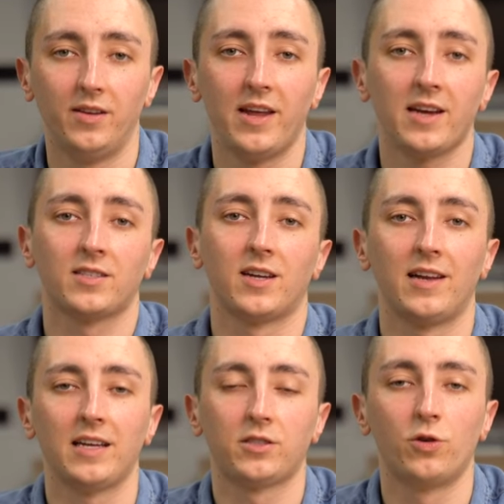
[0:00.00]
Next,
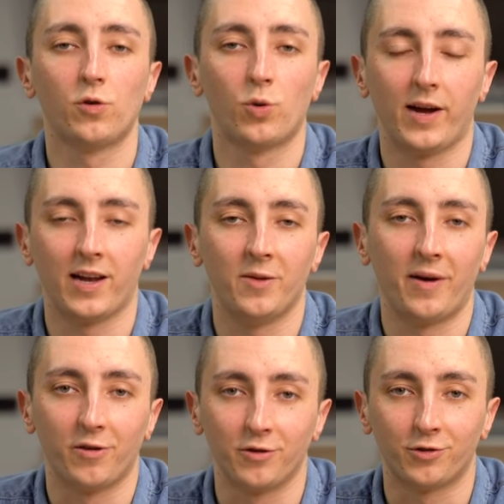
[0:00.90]
let's talk quickly
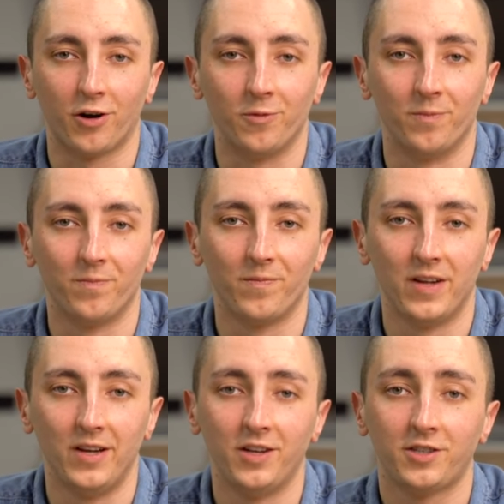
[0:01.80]
about control.
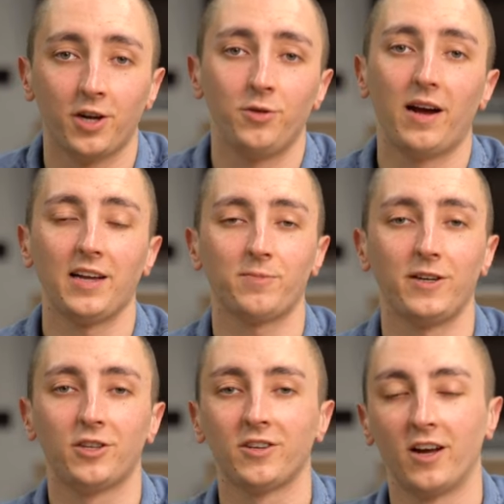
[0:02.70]
So, as
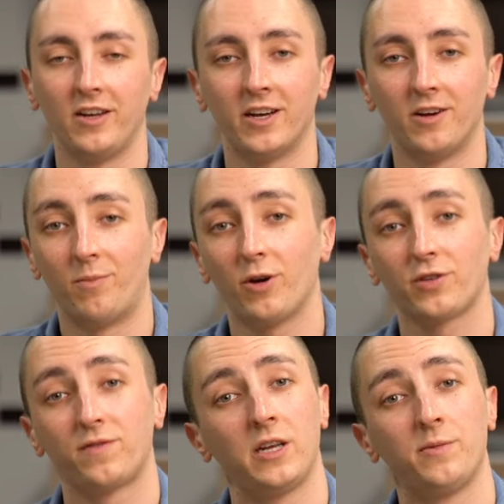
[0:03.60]
mentioned earlier,
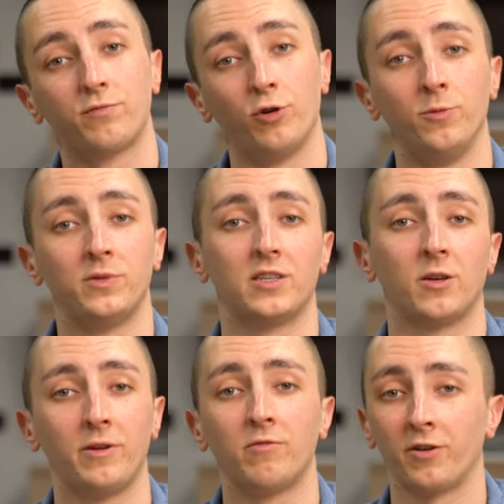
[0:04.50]
Microsoft Teams Rooms is
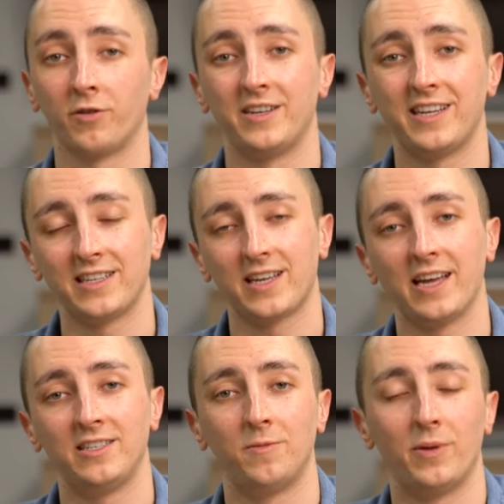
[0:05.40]
going to be run on a
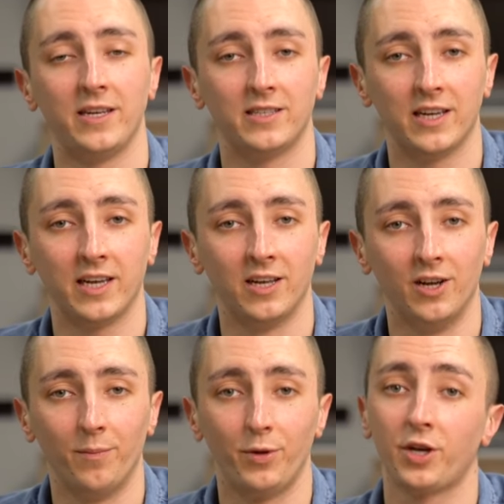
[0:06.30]
dedicated PC,
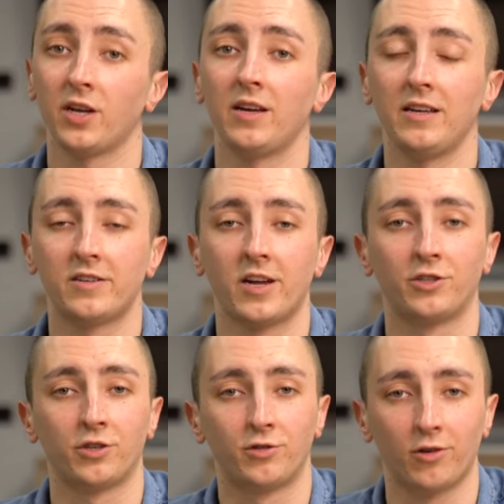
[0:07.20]
but you're going to need a
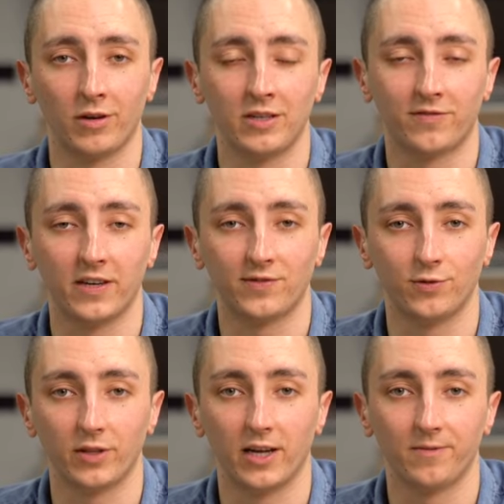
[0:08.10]
touch control interface
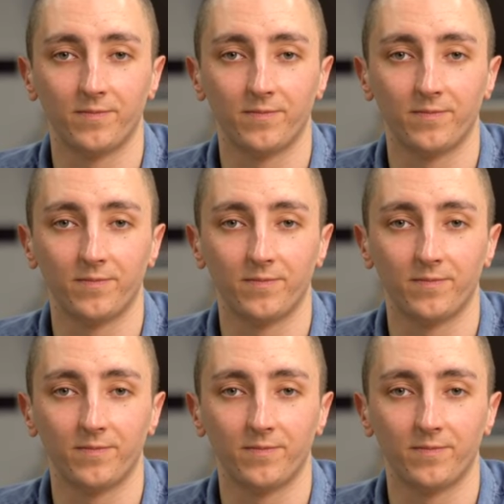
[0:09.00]
for that.